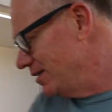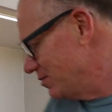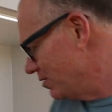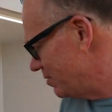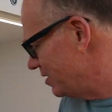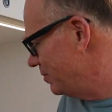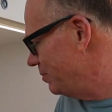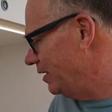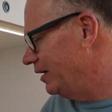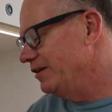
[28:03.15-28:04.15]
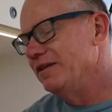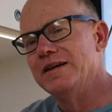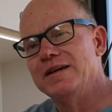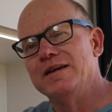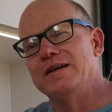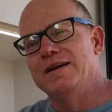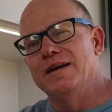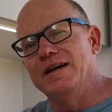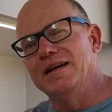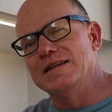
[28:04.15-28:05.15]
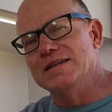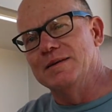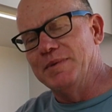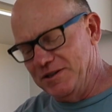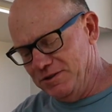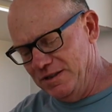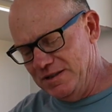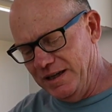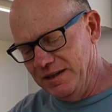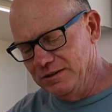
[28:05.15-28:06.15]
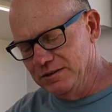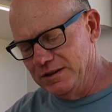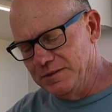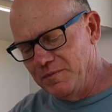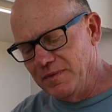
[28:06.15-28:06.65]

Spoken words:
description below, and make sure you take a look.